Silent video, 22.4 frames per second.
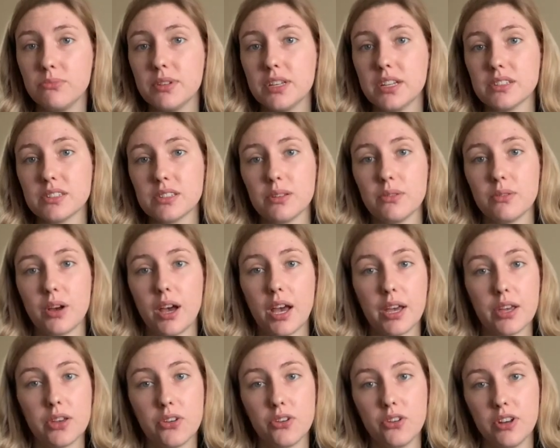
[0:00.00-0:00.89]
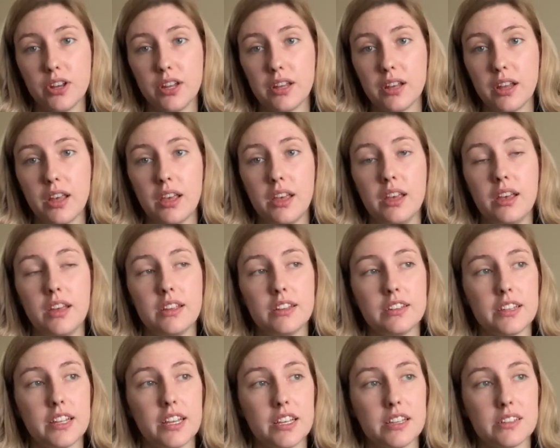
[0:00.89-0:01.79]
because I couldn't
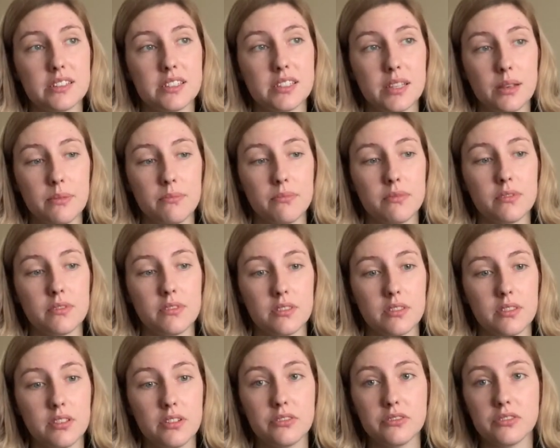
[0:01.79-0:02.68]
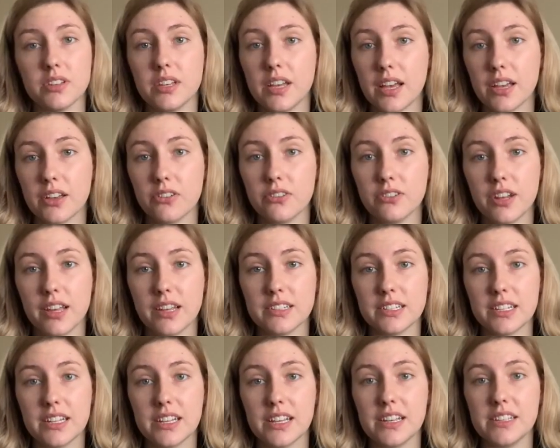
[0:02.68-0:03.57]
take a sip, literally I could not
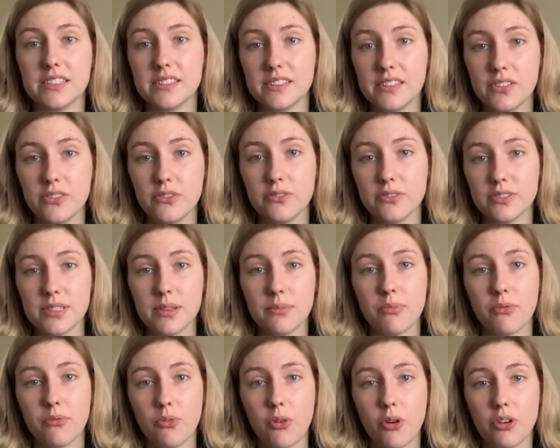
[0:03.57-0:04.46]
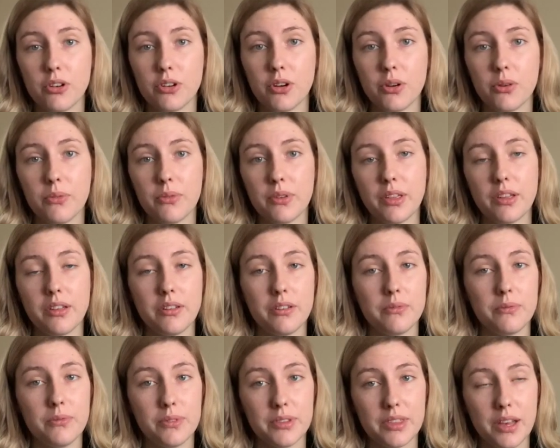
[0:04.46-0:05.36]
take a single sip of water
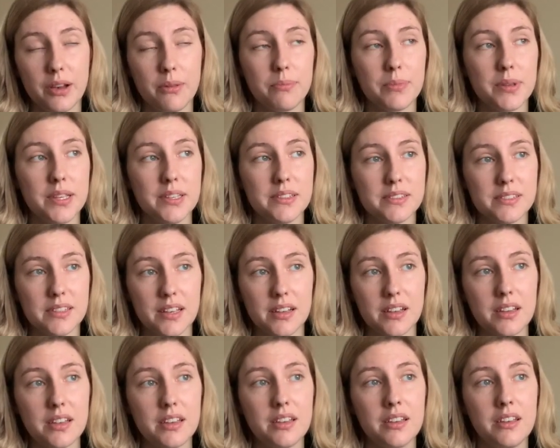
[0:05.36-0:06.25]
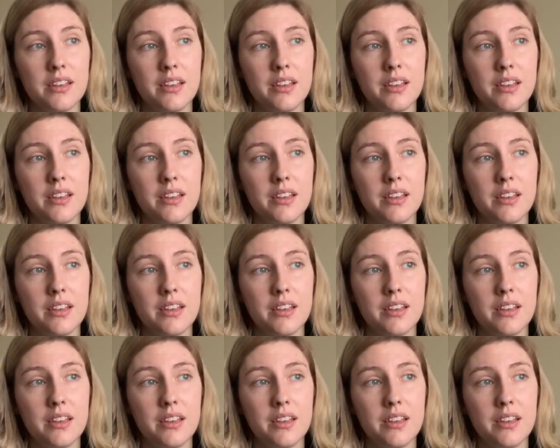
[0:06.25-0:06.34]
without being sick.